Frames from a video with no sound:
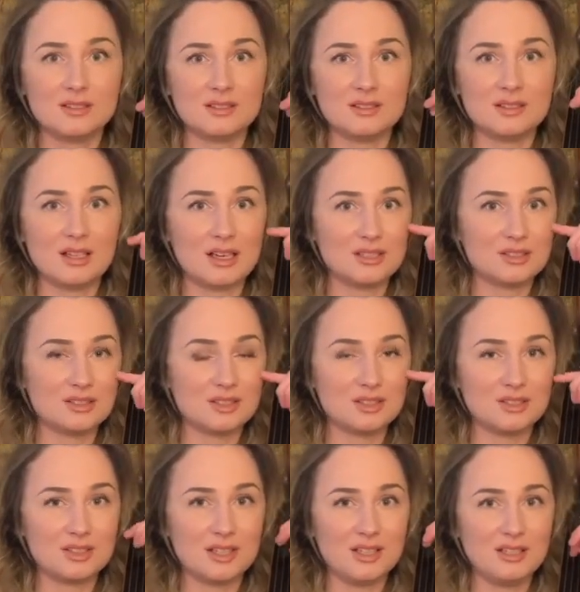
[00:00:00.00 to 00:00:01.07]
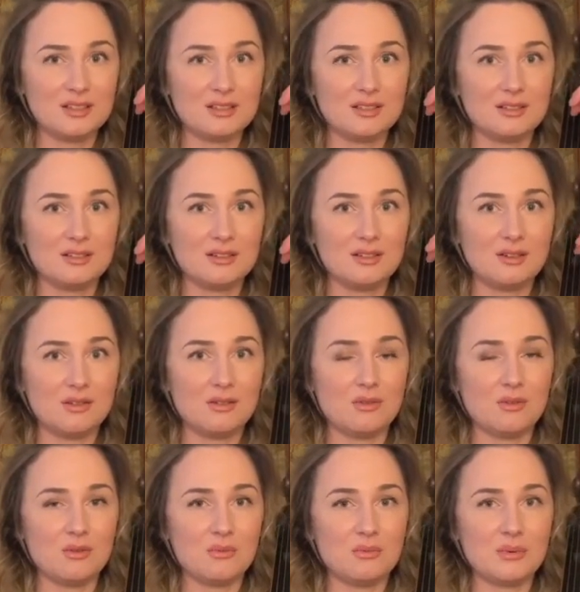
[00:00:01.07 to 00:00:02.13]
Touch the cheek,
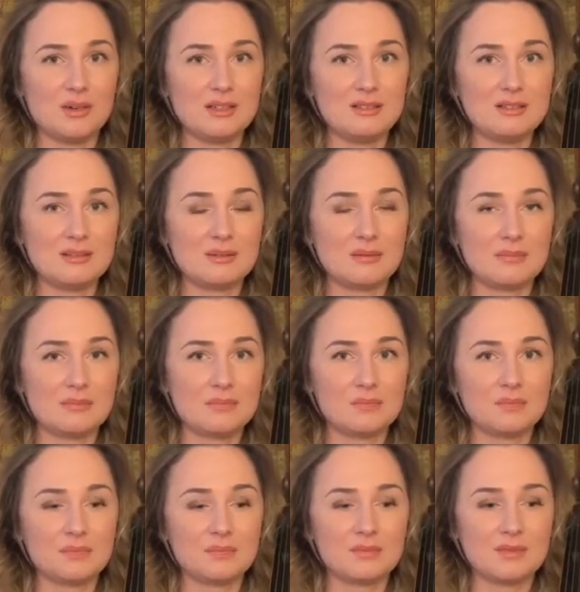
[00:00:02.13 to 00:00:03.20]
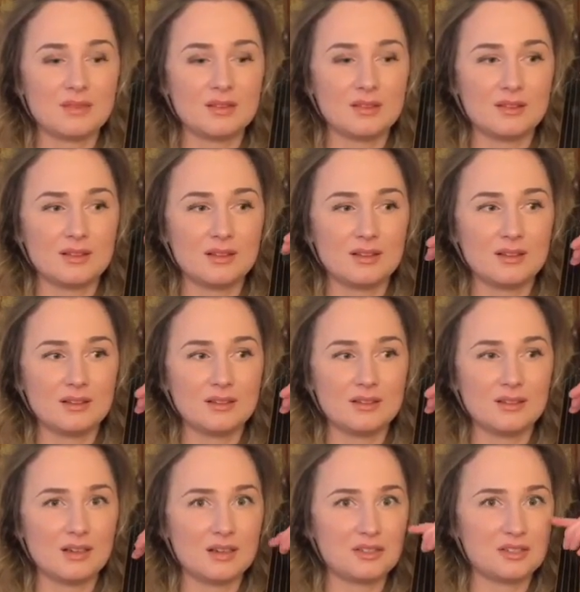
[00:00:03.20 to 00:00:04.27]
open,
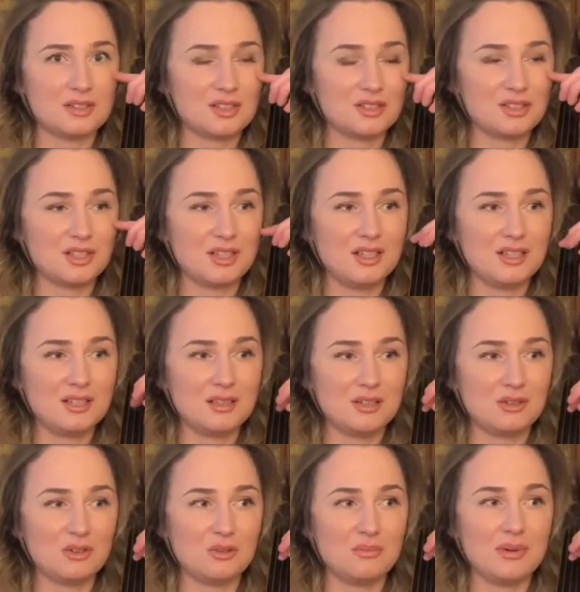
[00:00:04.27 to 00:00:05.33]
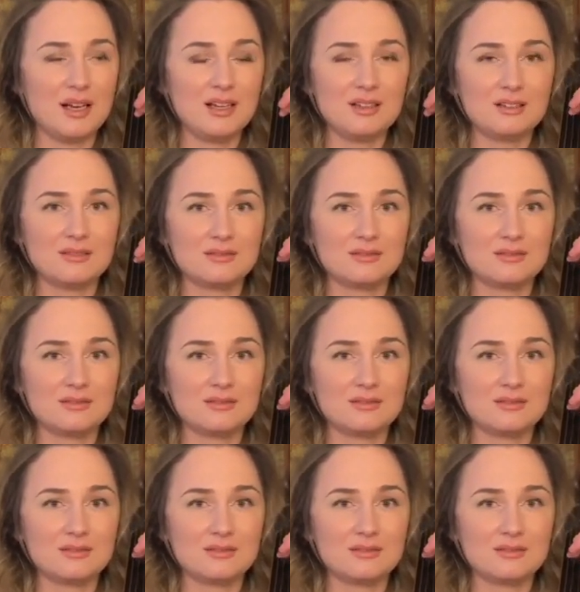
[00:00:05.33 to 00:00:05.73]
touch the cheek, go back.